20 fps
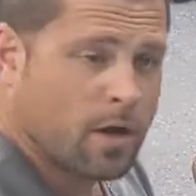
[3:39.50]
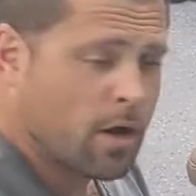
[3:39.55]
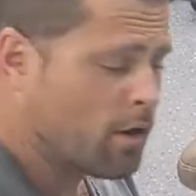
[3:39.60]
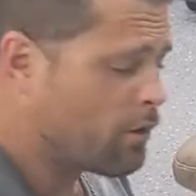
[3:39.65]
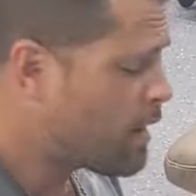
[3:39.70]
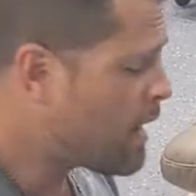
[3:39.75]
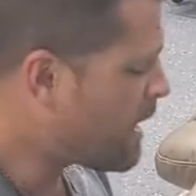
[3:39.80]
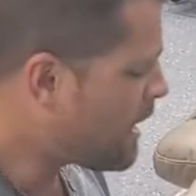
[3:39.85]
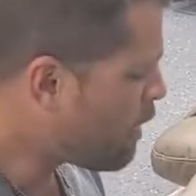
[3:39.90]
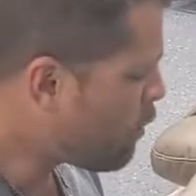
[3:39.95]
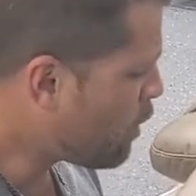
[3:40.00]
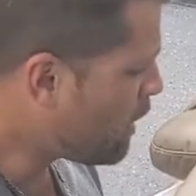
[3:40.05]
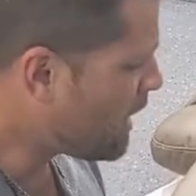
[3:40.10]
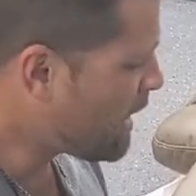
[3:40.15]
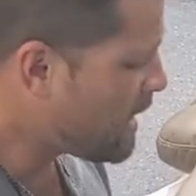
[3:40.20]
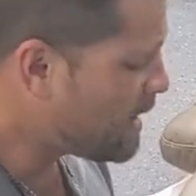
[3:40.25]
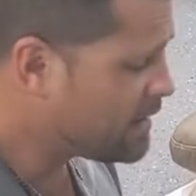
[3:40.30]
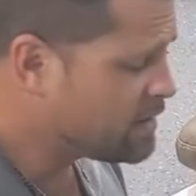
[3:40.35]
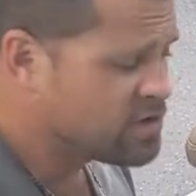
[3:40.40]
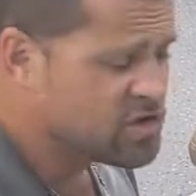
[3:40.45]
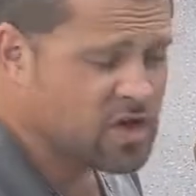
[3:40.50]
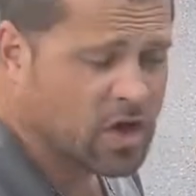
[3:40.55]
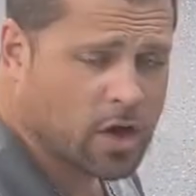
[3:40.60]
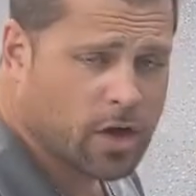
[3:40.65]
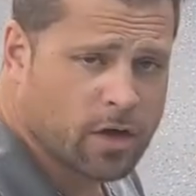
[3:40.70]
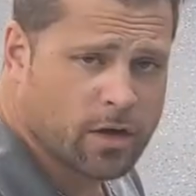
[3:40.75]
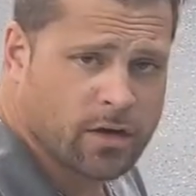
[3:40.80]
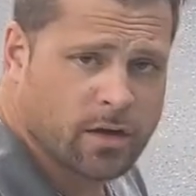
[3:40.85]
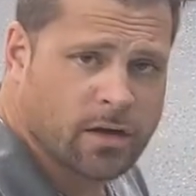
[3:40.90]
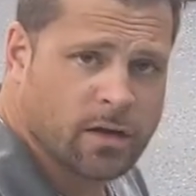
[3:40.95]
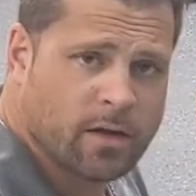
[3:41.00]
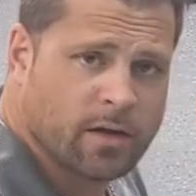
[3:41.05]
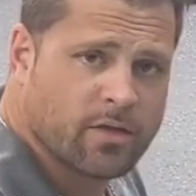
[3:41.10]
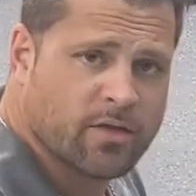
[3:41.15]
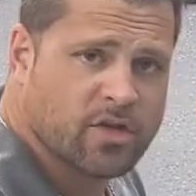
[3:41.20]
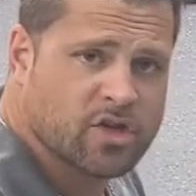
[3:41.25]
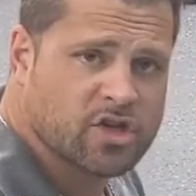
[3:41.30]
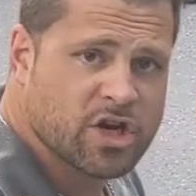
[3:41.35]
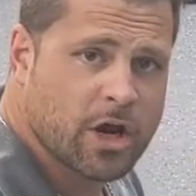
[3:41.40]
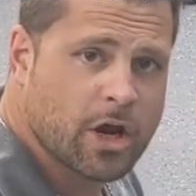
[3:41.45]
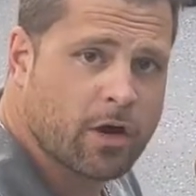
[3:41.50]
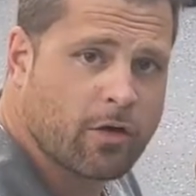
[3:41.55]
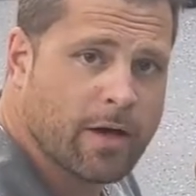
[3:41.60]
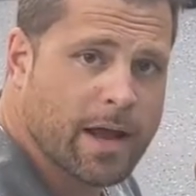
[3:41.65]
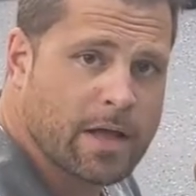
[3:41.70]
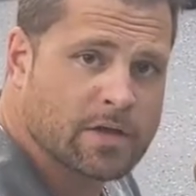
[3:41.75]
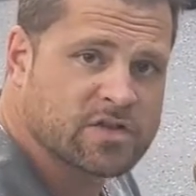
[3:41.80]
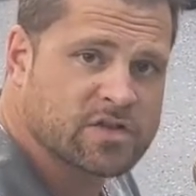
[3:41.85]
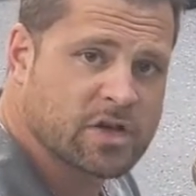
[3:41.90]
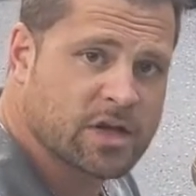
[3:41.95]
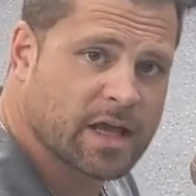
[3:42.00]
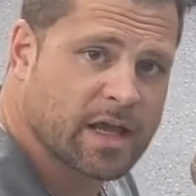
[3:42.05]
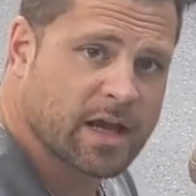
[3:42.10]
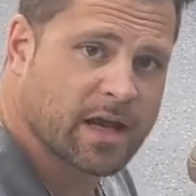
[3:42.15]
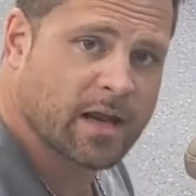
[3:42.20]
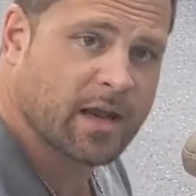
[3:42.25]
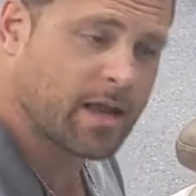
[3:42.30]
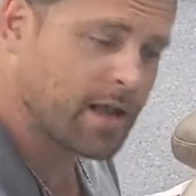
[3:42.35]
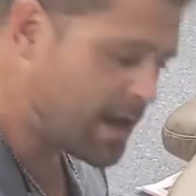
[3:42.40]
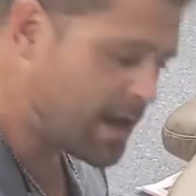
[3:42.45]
All right, I went ahead and turned the chair around so you get a,